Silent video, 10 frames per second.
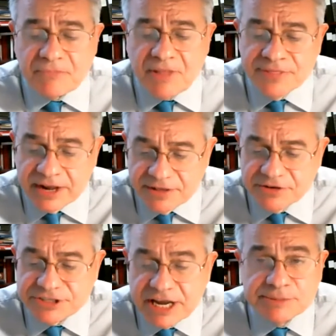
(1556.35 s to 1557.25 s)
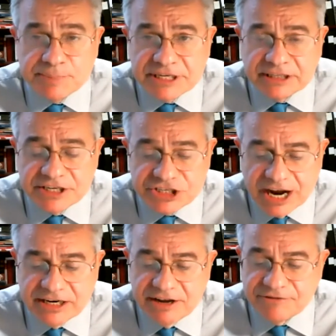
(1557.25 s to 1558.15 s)
that other states, particularly
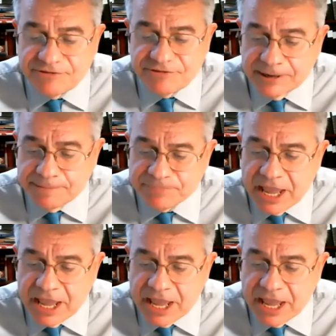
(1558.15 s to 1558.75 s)
China, fill